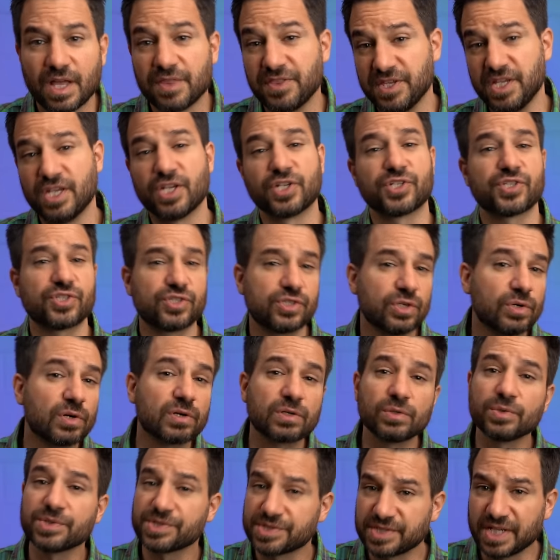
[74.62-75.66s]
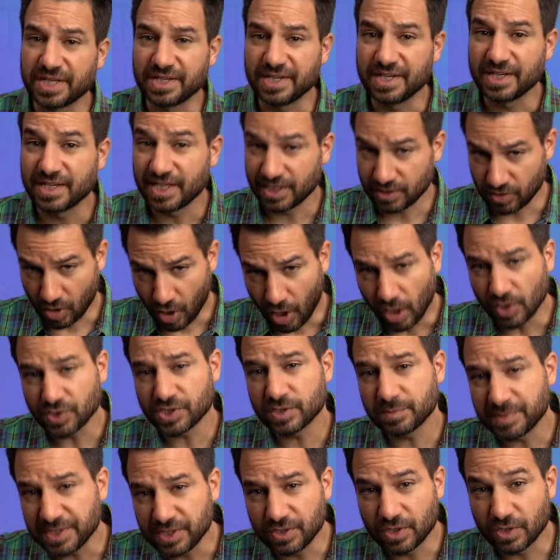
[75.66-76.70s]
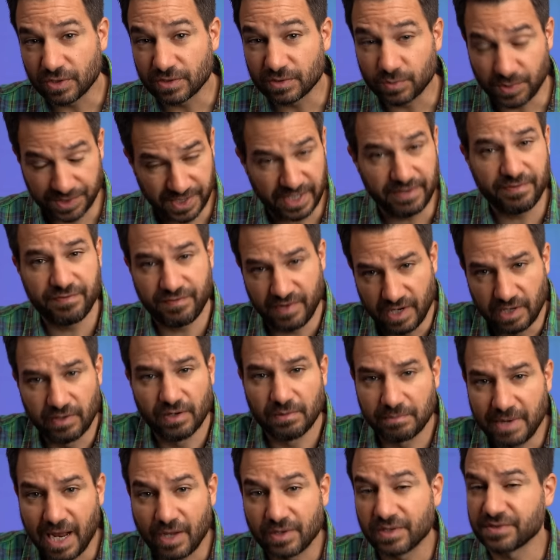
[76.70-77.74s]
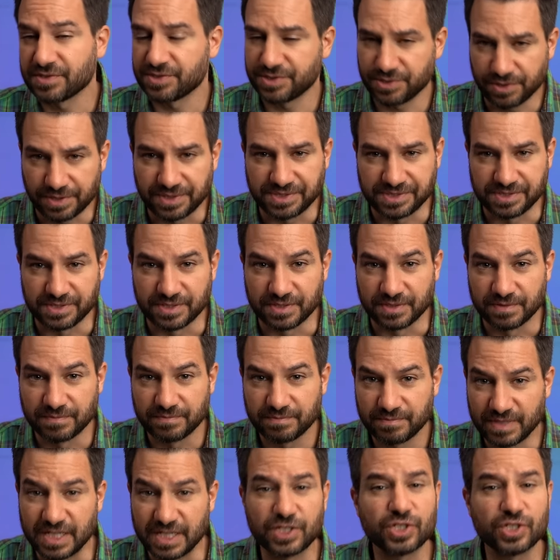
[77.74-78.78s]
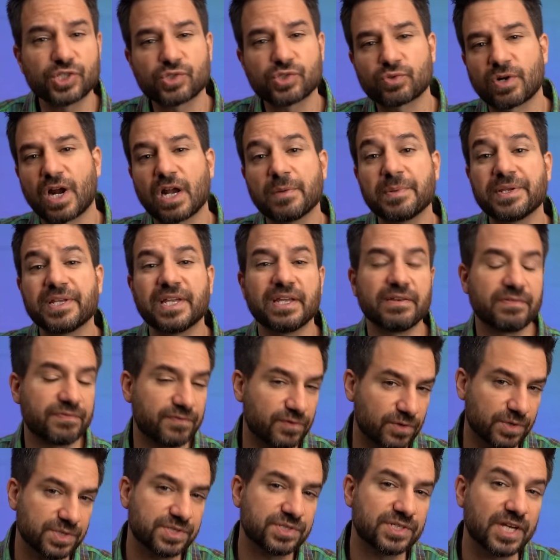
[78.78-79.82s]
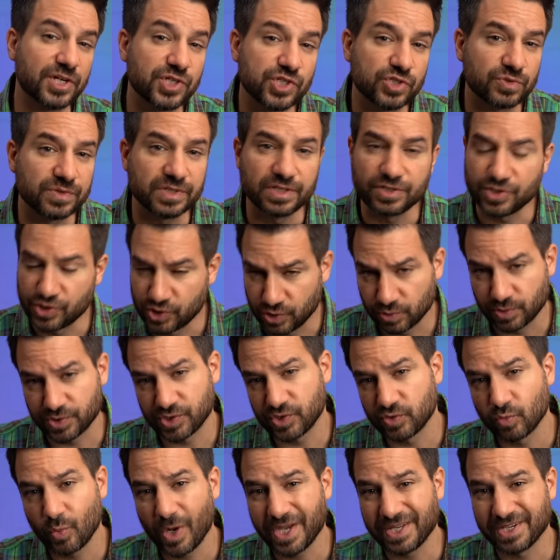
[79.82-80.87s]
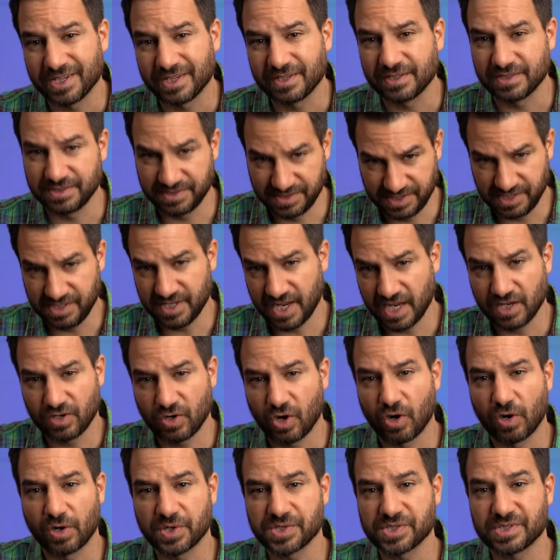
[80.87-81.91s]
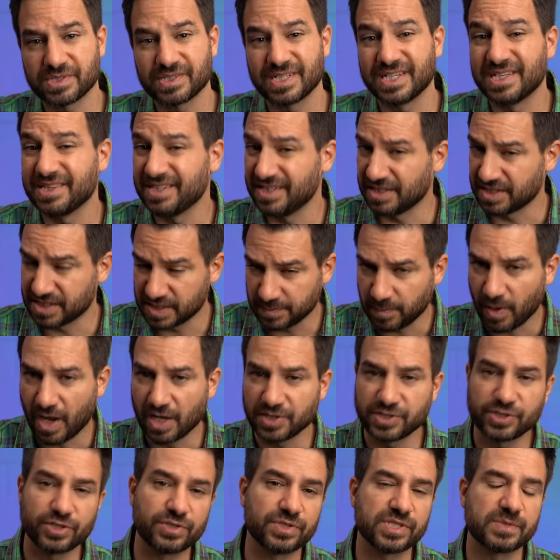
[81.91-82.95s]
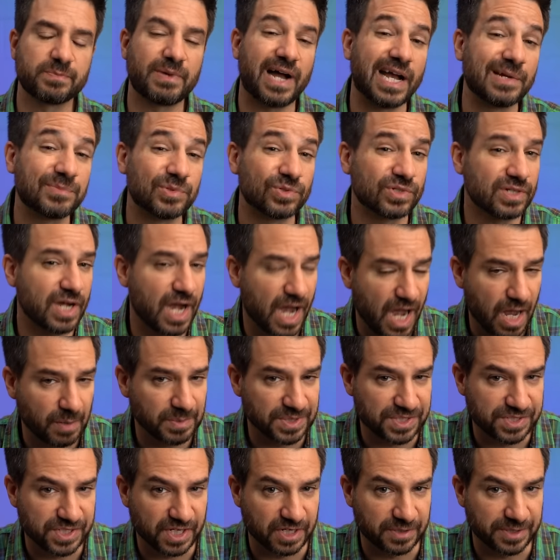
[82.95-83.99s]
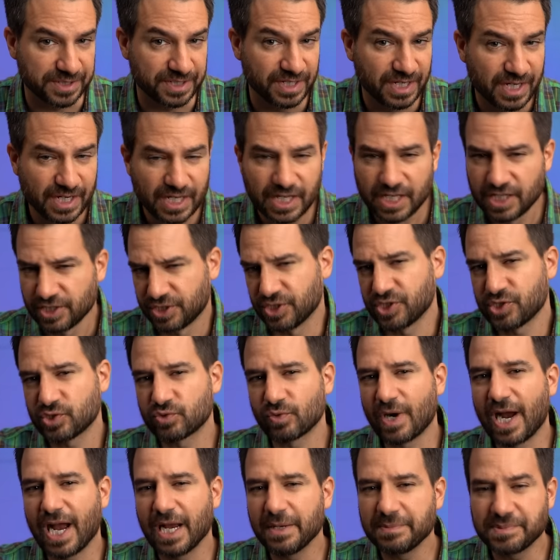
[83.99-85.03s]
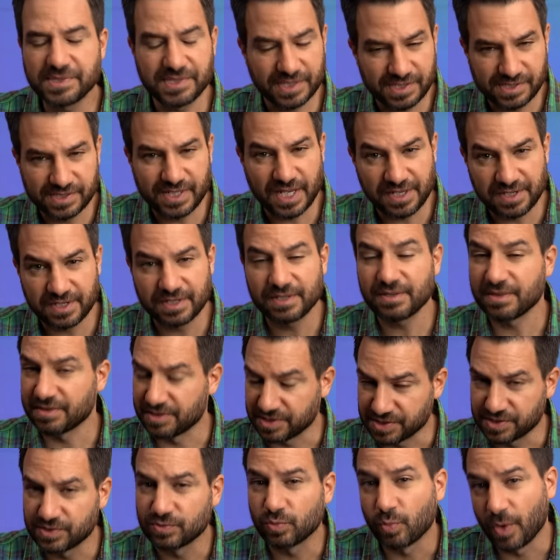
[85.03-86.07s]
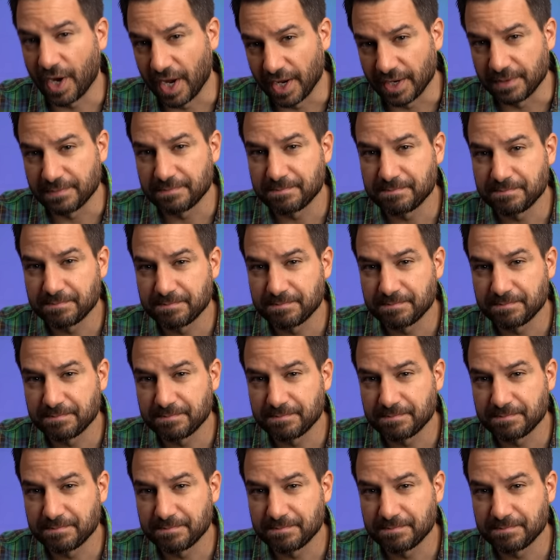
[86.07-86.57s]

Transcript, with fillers: The historical setting can also be known with a fair amount of certainty. In describing a first century Jewish wedding, D.A. Carson in the Expositor's Bible Commentary describes the setting this way.